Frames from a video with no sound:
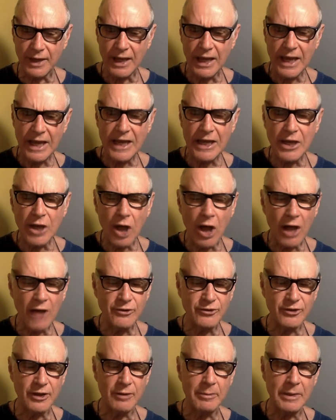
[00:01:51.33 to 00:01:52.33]
he
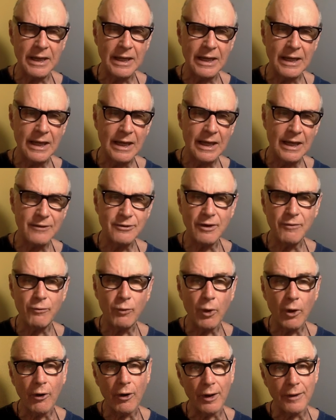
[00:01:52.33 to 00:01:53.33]
nods to me as if
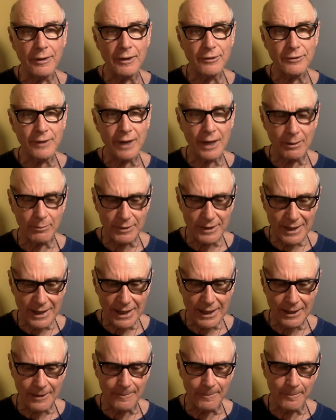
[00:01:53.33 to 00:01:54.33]
we're on the same
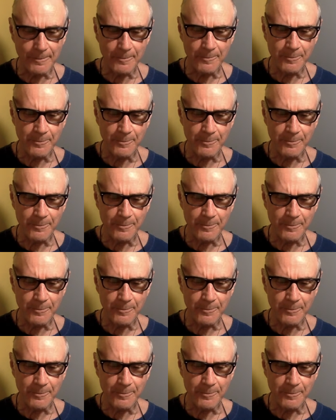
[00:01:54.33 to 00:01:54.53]
team.